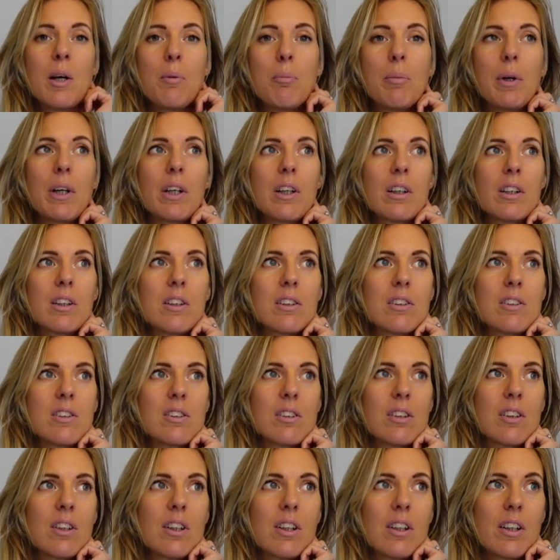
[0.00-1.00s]

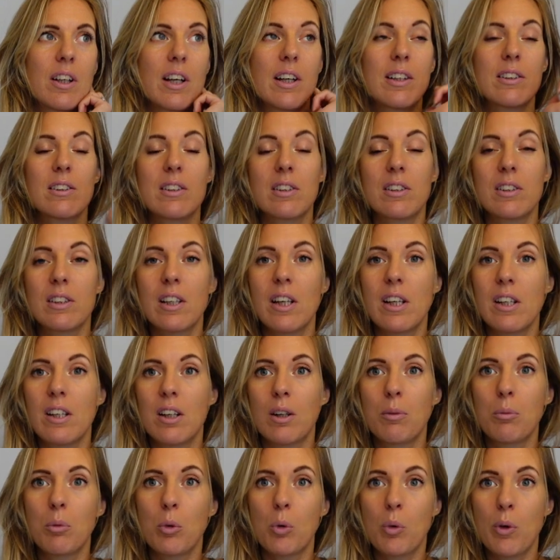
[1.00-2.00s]
because, as I say,
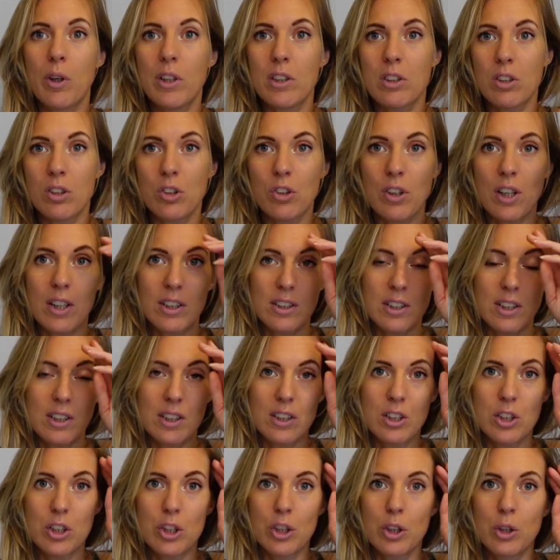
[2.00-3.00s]
I'm always
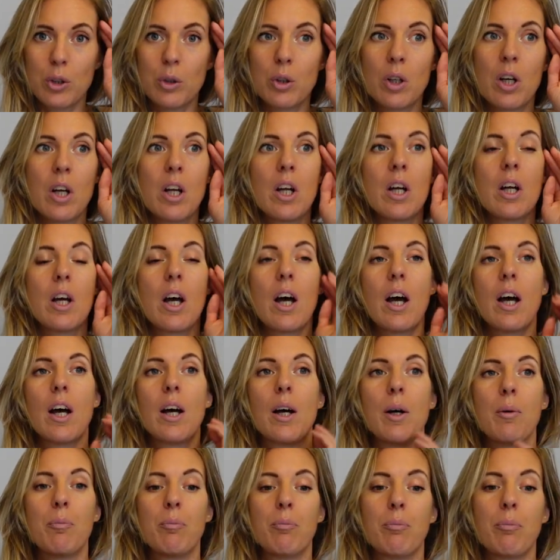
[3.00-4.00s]
attracted to
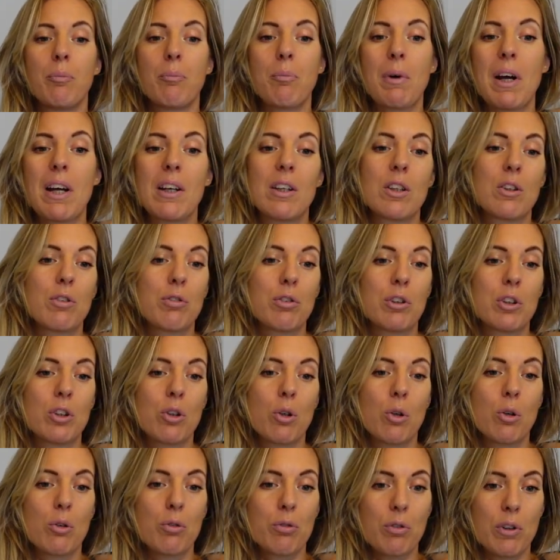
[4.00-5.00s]
band
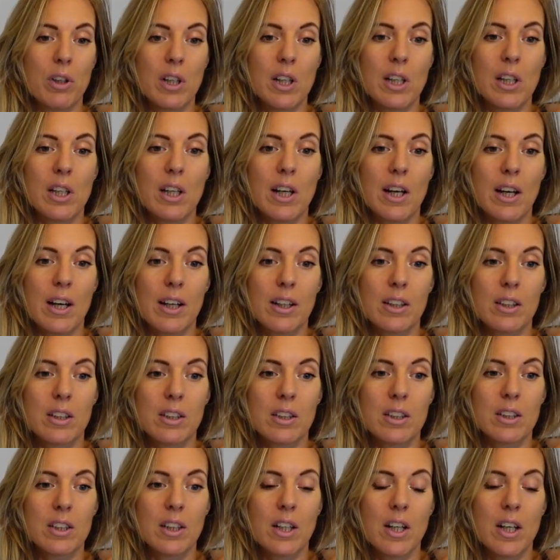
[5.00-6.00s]
photography
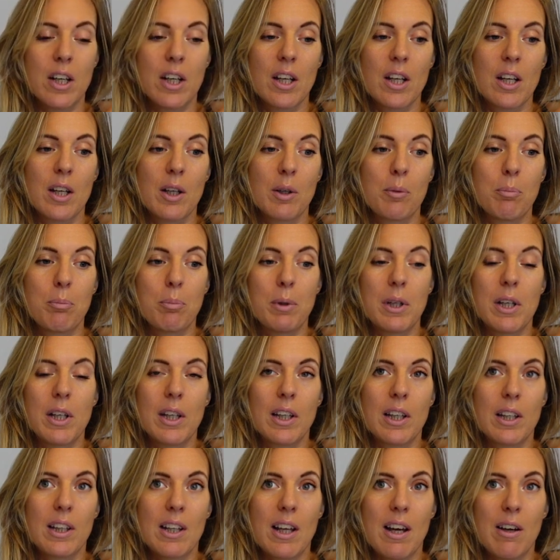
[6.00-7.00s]
and
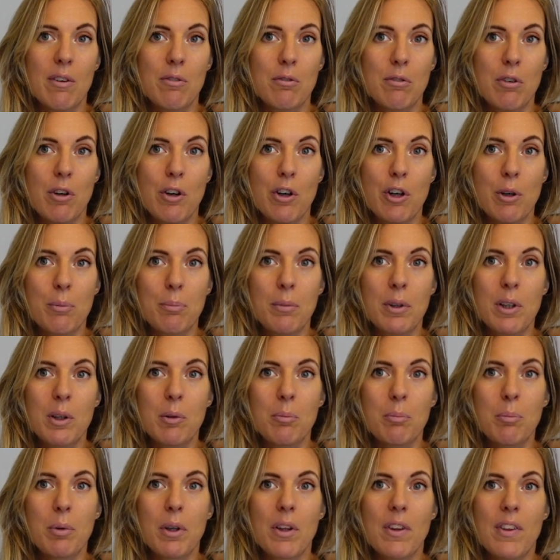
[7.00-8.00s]
being in that
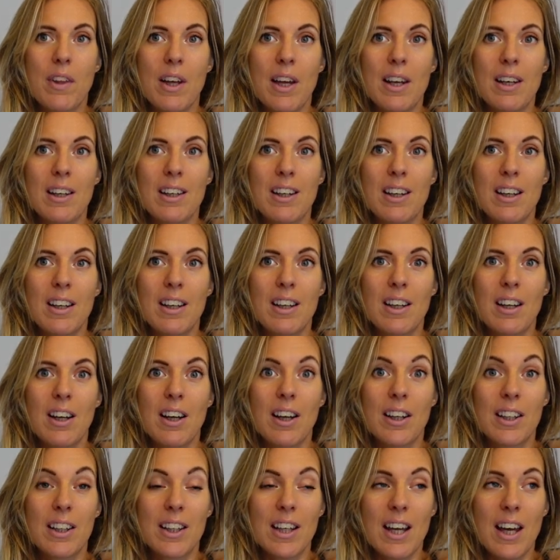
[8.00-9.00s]
environment. But then
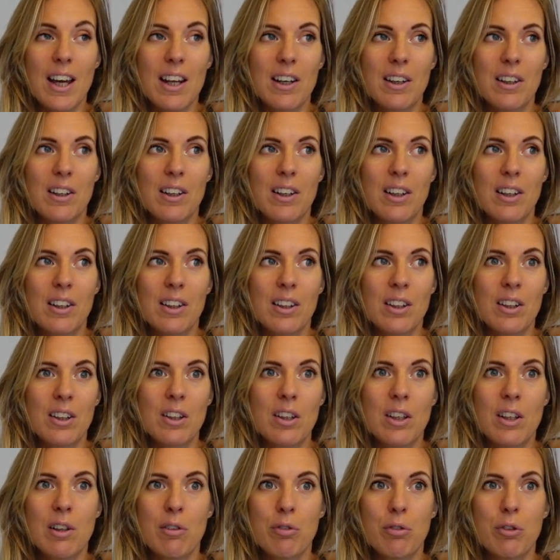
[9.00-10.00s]
again,
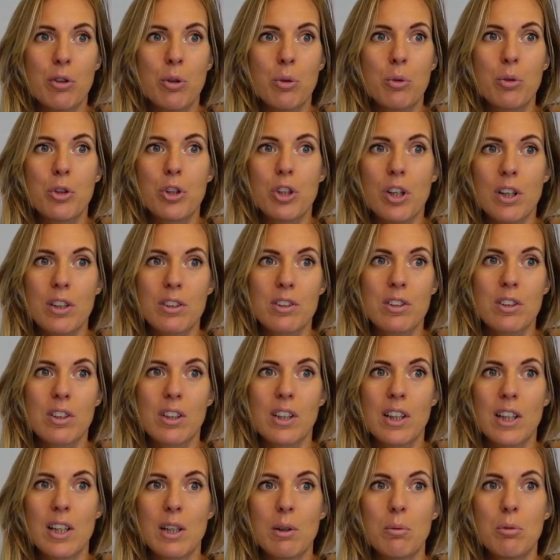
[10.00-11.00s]
if you just
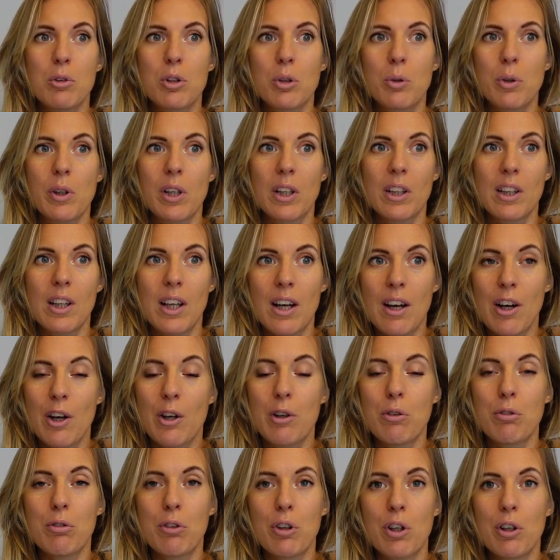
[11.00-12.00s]
keep doing that
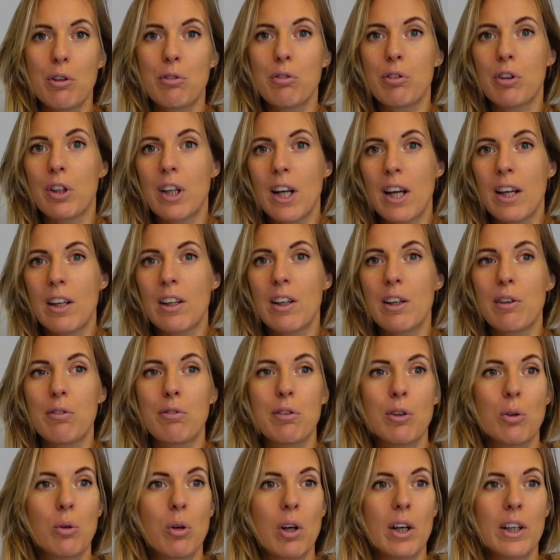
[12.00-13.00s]
over and over again, I
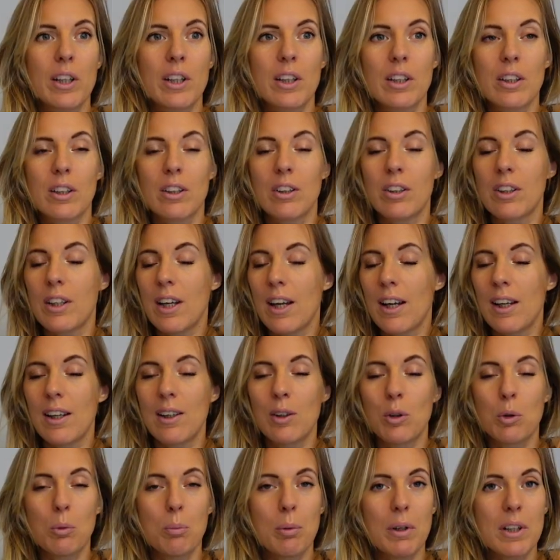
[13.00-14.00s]
feel like it could get a
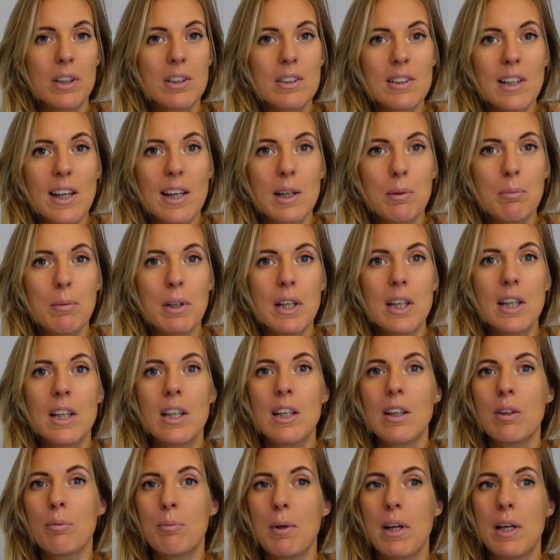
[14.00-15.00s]
little bit
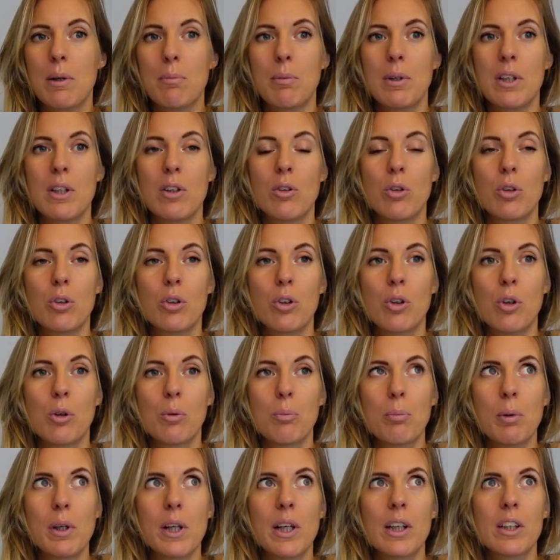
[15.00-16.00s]
samey. Maybe you're
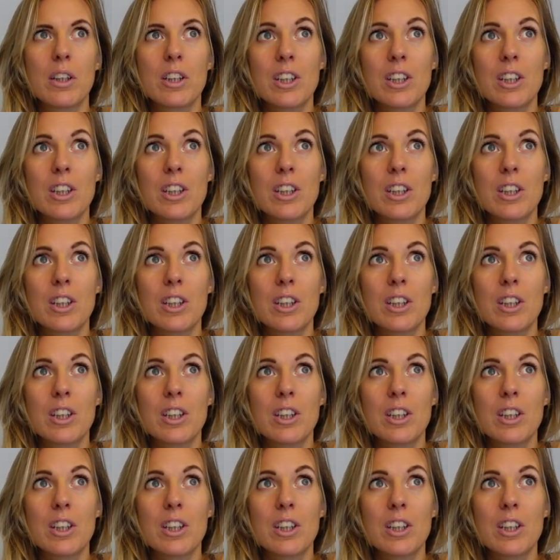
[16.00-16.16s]
not being